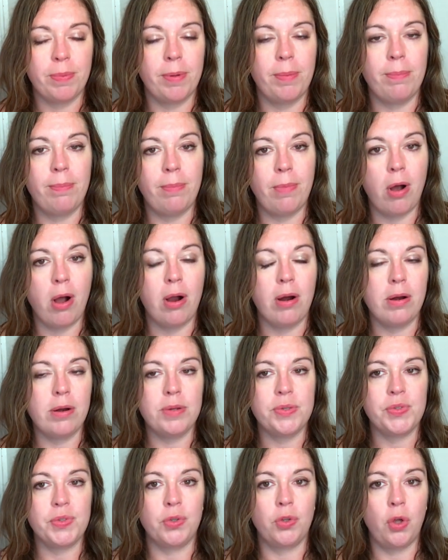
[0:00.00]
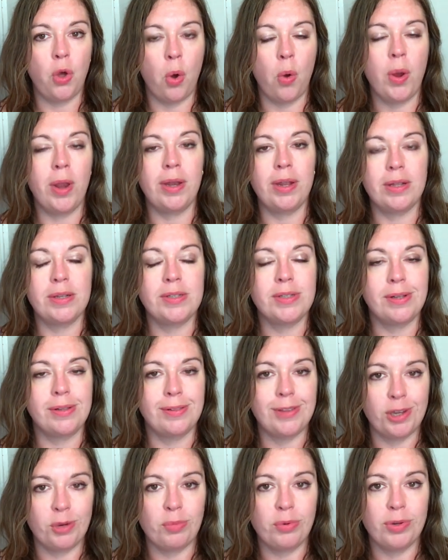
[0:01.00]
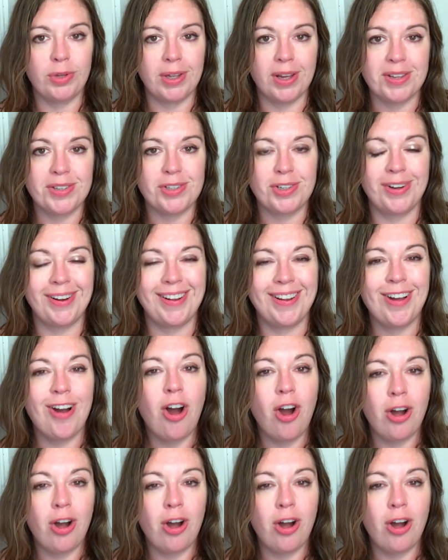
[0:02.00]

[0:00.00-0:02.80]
but Mars going into Libra yesterday,